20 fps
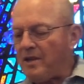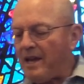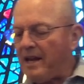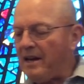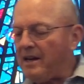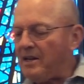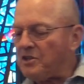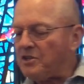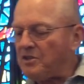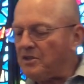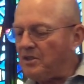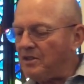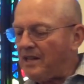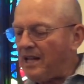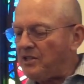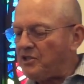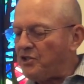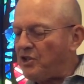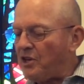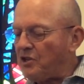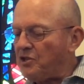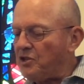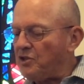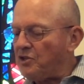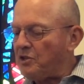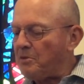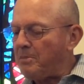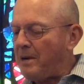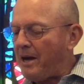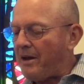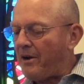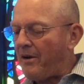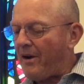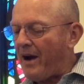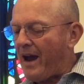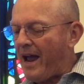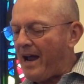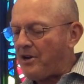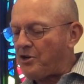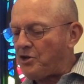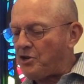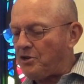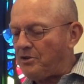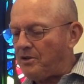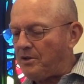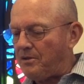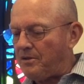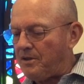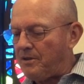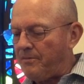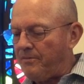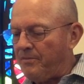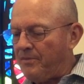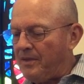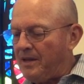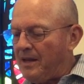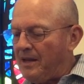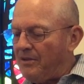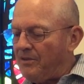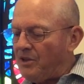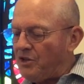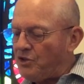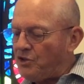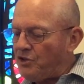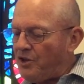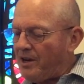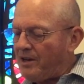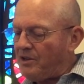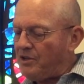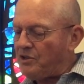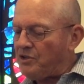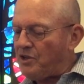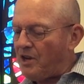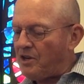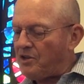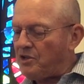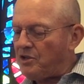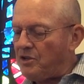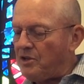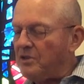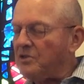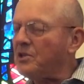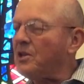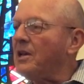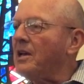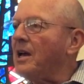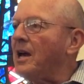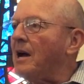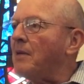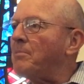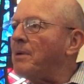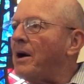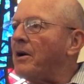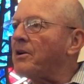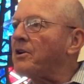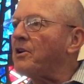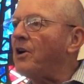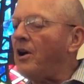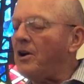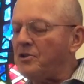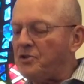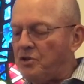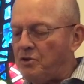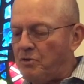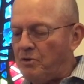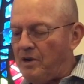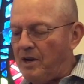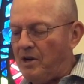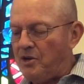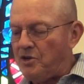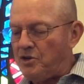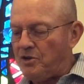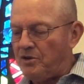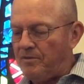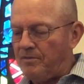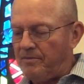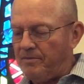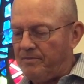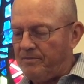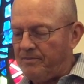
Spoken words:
That section is about our actions. The second section is about God's creation.